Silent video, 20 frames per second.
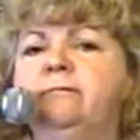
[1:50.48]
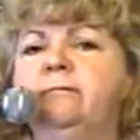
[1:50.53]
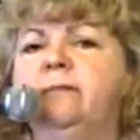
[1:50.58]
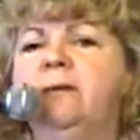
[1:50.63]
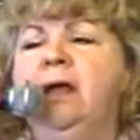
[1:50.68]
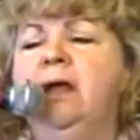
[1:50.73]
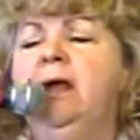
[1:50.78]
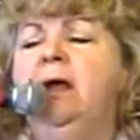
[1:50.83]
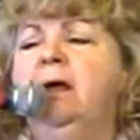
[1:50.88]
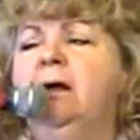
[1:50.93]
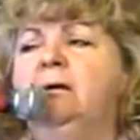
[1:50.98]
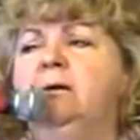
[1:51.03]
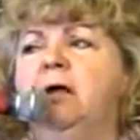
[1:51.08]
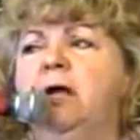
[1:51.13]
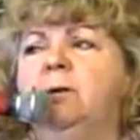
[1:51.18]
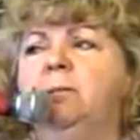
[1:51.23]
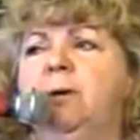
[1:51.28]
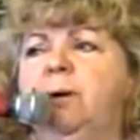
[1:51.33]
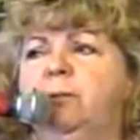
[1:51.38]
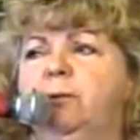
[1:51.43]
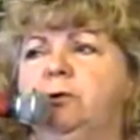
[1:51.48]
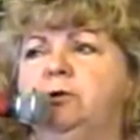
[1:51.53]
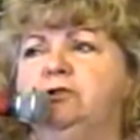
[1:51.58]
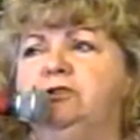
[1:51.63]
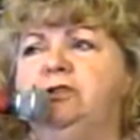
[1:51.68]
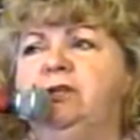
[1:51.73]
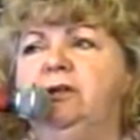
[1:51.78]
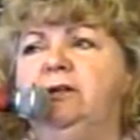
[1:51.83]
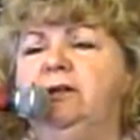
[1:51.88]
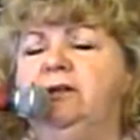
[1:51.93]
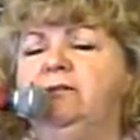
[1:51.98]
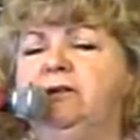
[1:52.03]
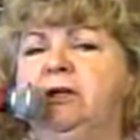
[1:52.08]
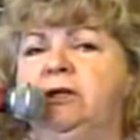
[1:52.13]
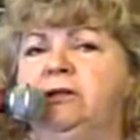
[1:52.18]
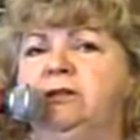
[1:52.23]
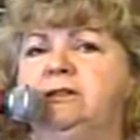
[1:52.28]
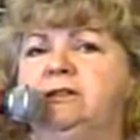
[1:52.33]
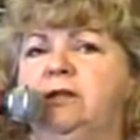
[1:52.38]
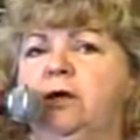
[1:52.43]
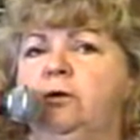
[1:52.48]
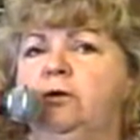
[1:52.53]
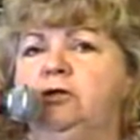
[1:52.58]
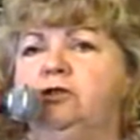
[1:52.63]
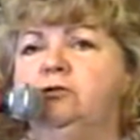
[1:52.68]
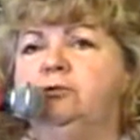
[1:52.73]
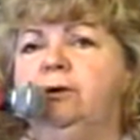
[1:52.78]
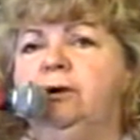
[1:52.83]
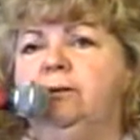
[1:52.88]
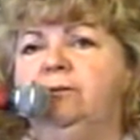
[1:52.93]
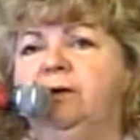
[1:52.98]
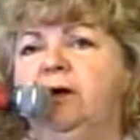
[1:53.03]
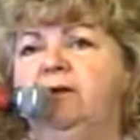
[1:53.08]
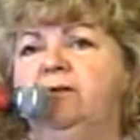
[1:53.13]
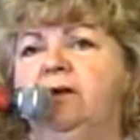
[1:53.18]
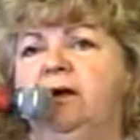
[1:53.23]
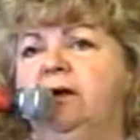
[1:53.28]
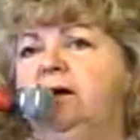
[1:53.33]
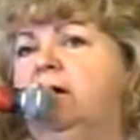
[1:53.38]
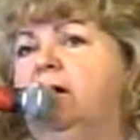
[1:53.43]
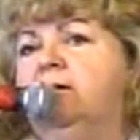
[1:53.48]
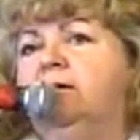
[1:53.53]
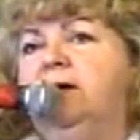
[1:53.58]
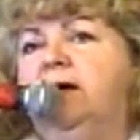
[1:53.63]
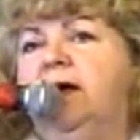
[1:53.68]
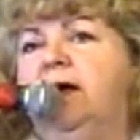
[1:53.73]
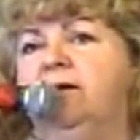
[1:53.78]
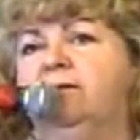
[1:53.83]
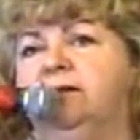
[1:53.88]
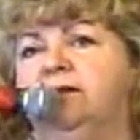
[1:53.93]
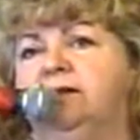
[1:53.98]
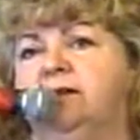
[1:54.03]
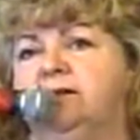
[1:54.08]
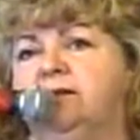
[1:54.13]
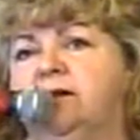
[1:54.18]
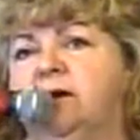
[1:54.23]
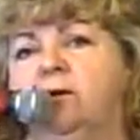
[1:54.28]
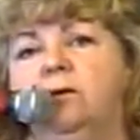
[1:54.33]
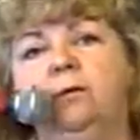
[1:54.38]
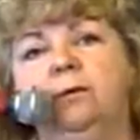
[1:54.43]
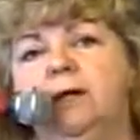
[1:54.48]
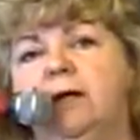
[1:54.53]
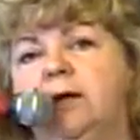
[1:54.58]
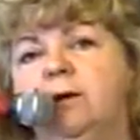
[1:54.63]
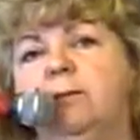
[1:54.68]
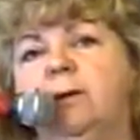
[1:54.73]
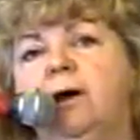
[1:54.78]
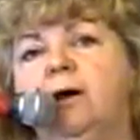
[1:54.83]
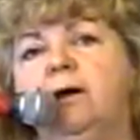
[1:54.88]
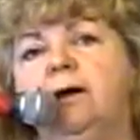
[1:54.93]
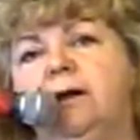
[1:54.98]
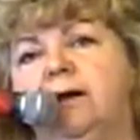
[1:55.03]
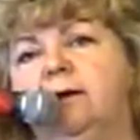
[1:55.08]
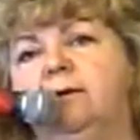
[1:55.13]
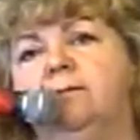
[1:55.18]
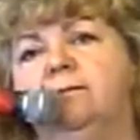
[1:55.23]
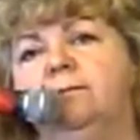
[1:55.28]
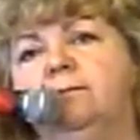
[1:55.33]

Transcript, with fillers: A lot of people are still living in the soulish realm. They think all they have is a soul and a body